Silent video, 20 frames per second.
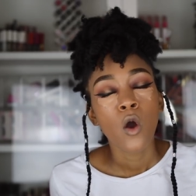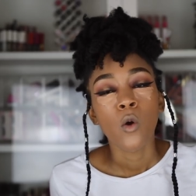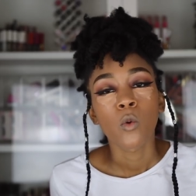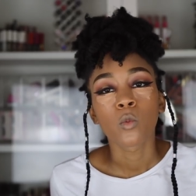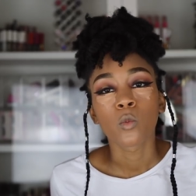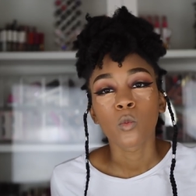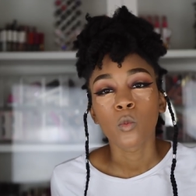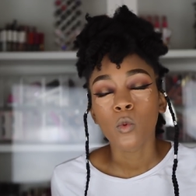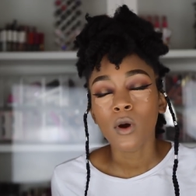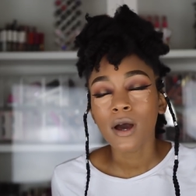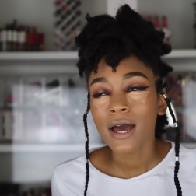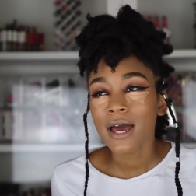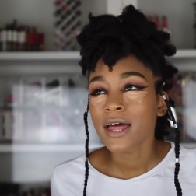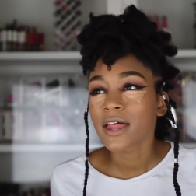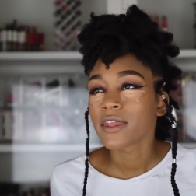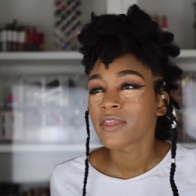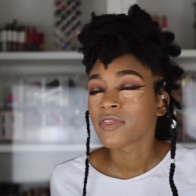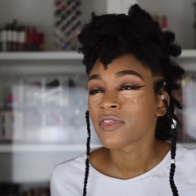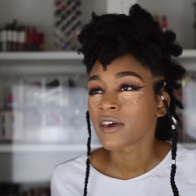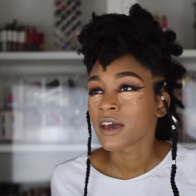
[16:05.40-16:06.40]
What
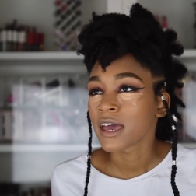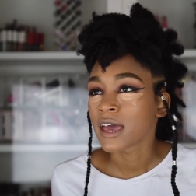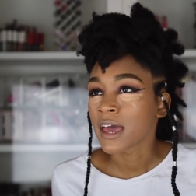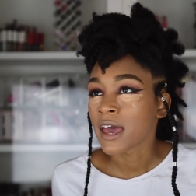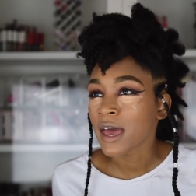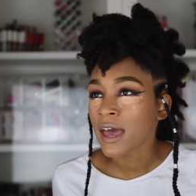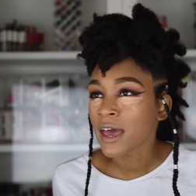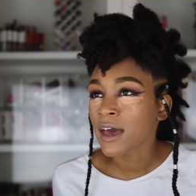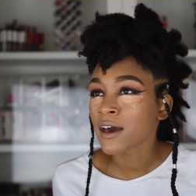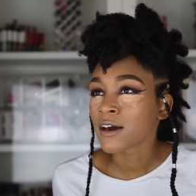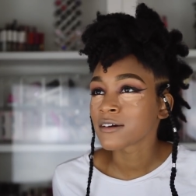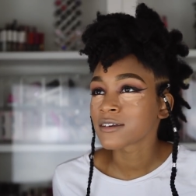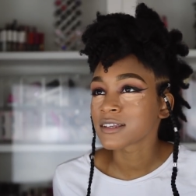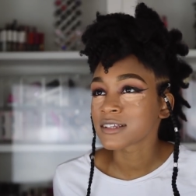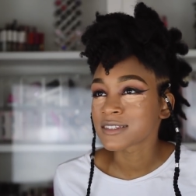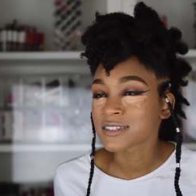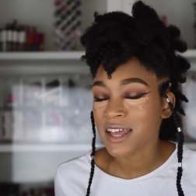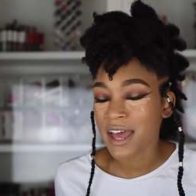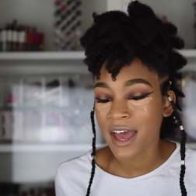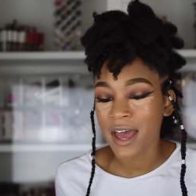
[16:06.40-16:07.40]
the hell
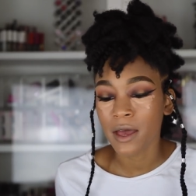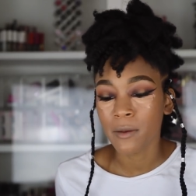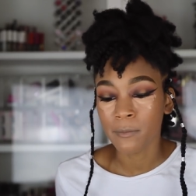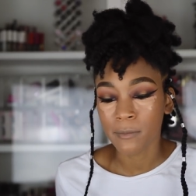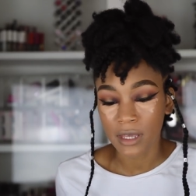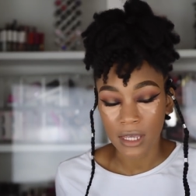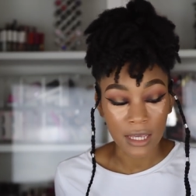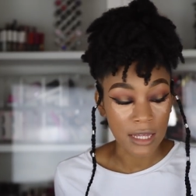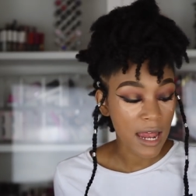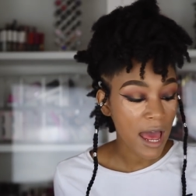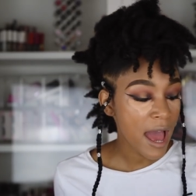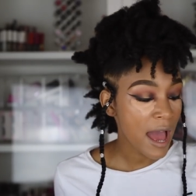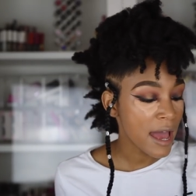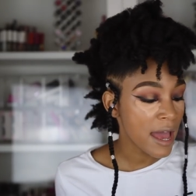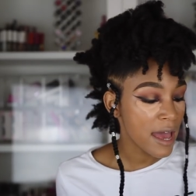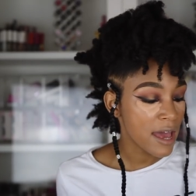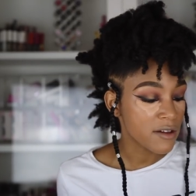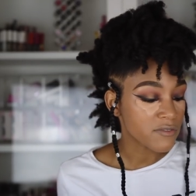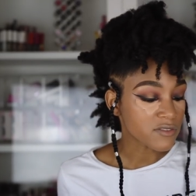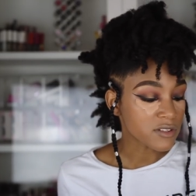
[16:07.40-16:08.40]
does that mean?
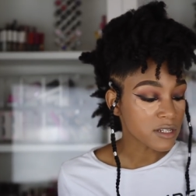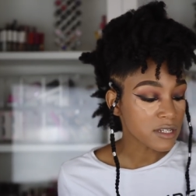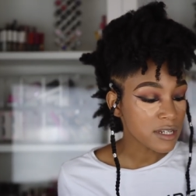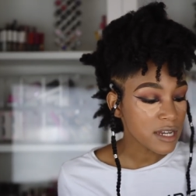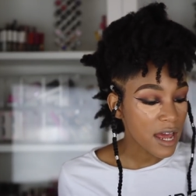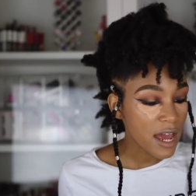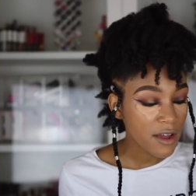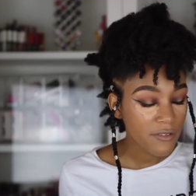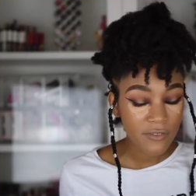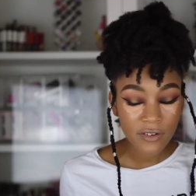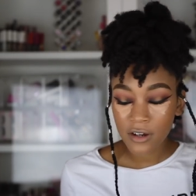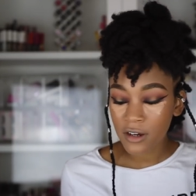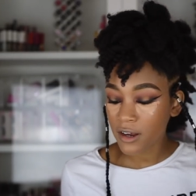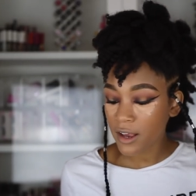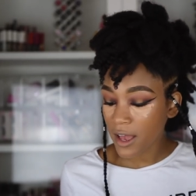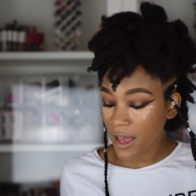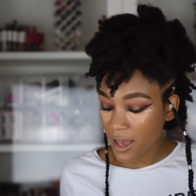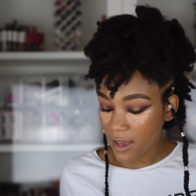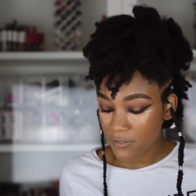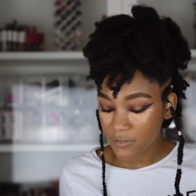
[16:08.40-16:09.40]
I have never
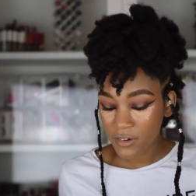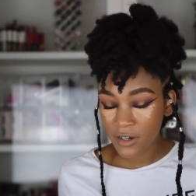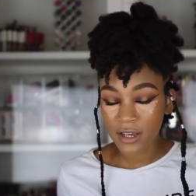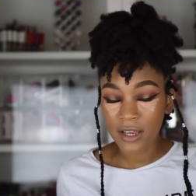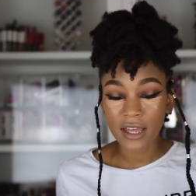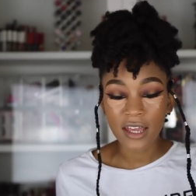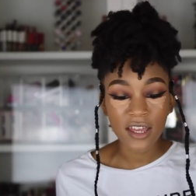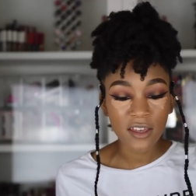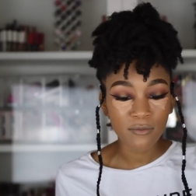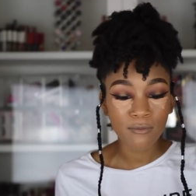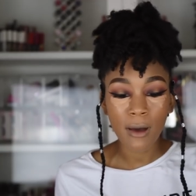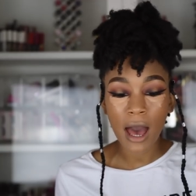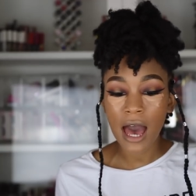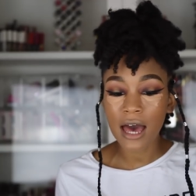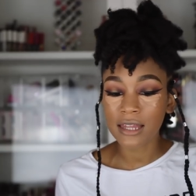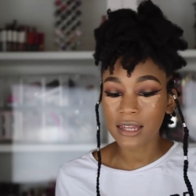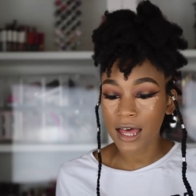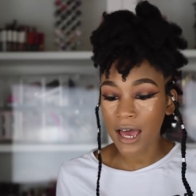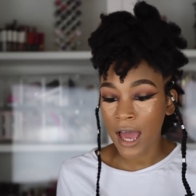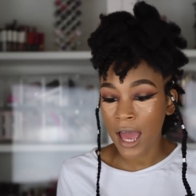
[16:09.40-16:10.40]
ever in
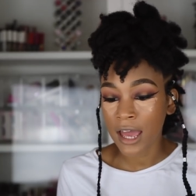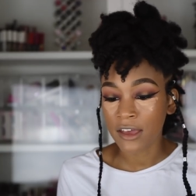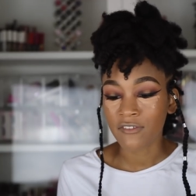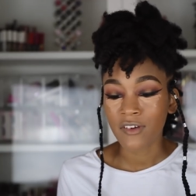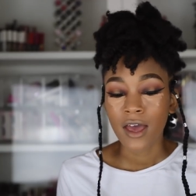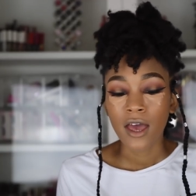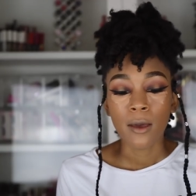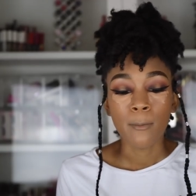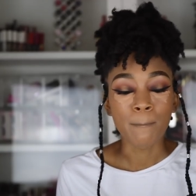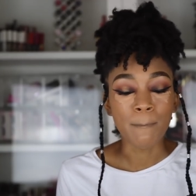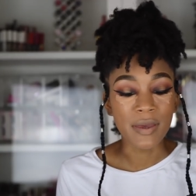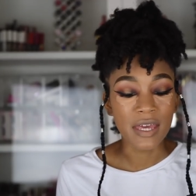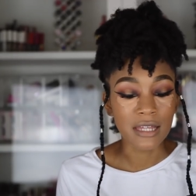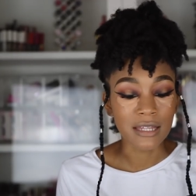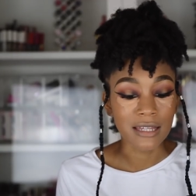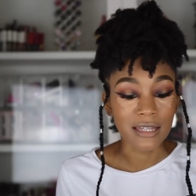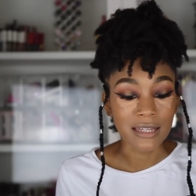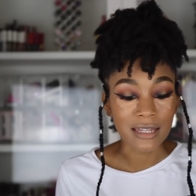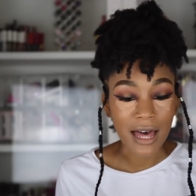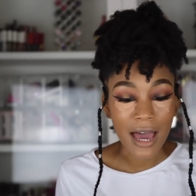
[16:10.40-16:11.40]
my life been
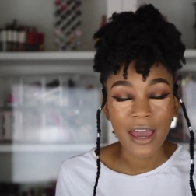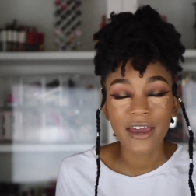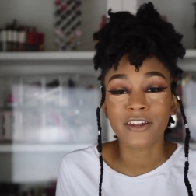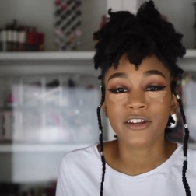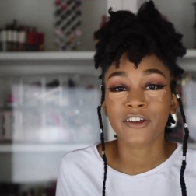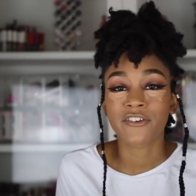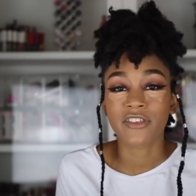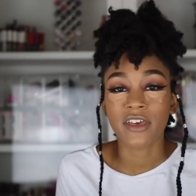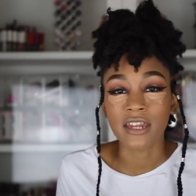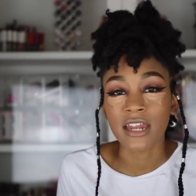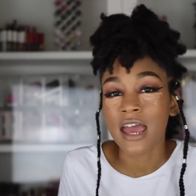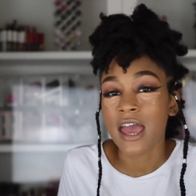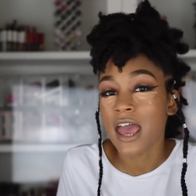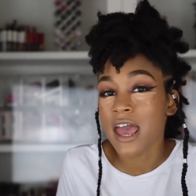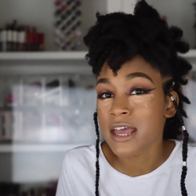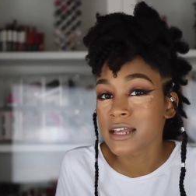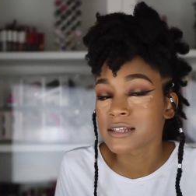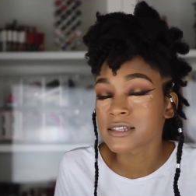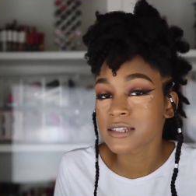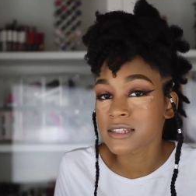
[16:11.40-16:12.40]
lighter than an
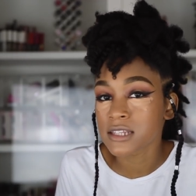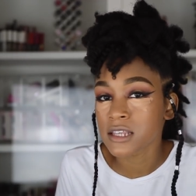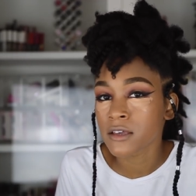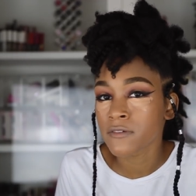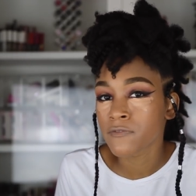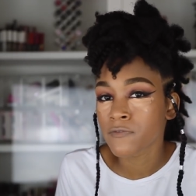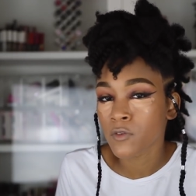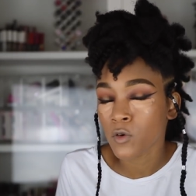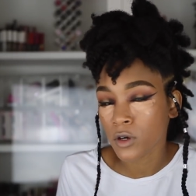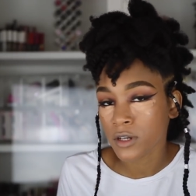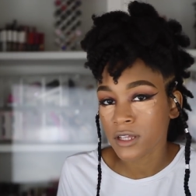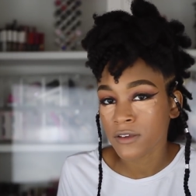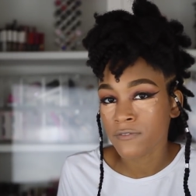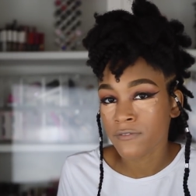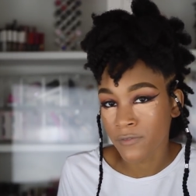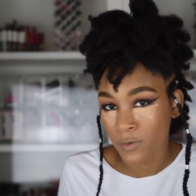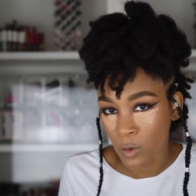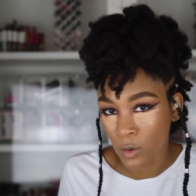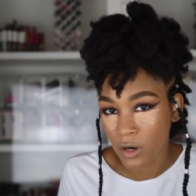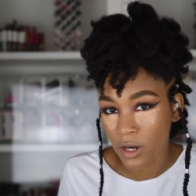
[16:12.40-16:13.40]

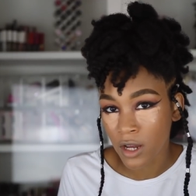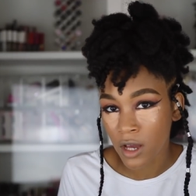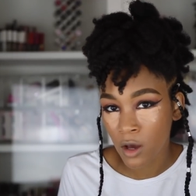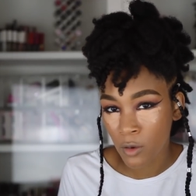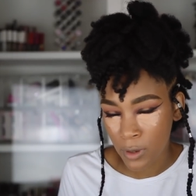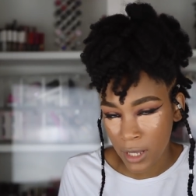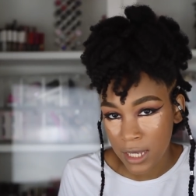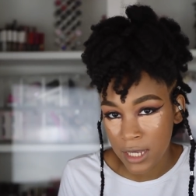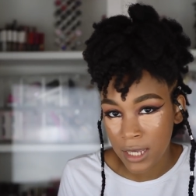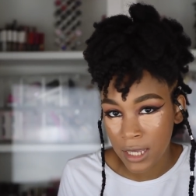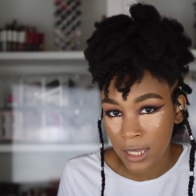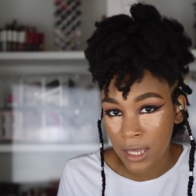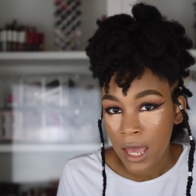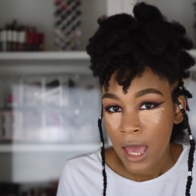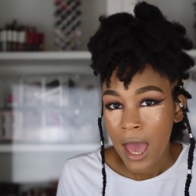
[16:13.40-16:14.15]
NC44, okay?